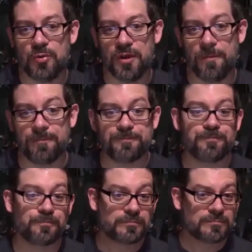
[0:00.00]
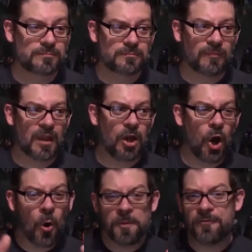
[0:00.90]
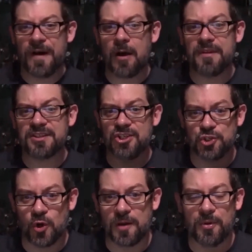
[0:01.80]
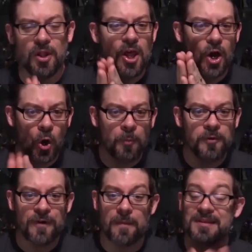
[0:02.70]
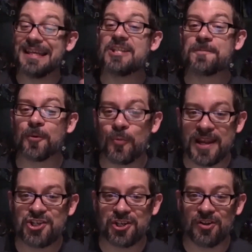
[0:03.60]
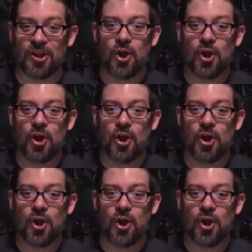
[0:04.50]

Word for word: them. Hope you found this enjoyable. Hope you found this inspirational.